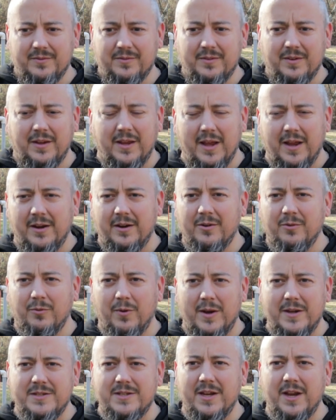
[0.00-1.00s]
Again,
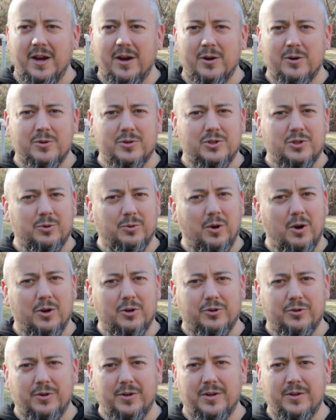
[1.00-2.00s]
raising arrows through
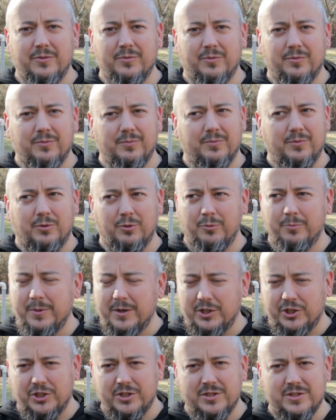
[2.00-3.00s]
archery, through
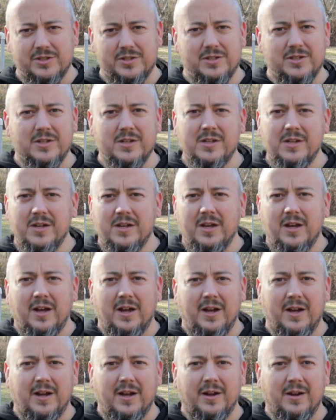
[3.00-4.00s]
missions.
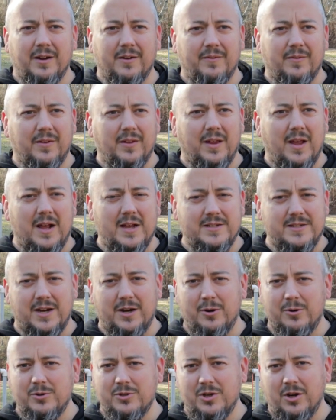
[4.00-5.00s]
As
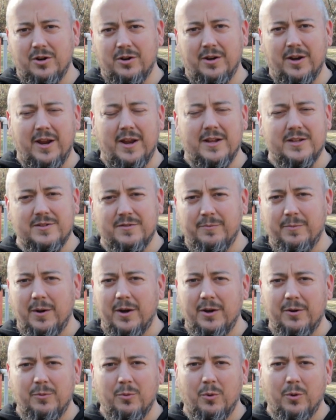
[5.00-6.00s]
arrows are in the hands of a
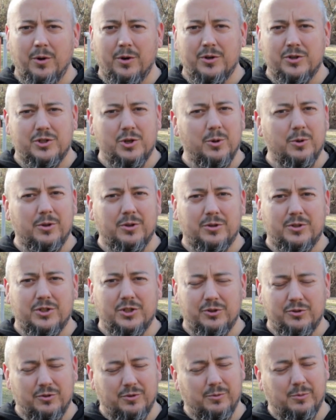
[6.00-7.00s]
mighty warrior, so are the
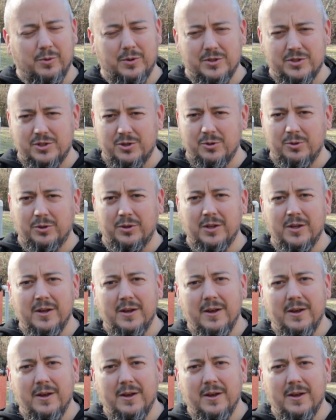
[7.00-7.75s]
children of one's youth.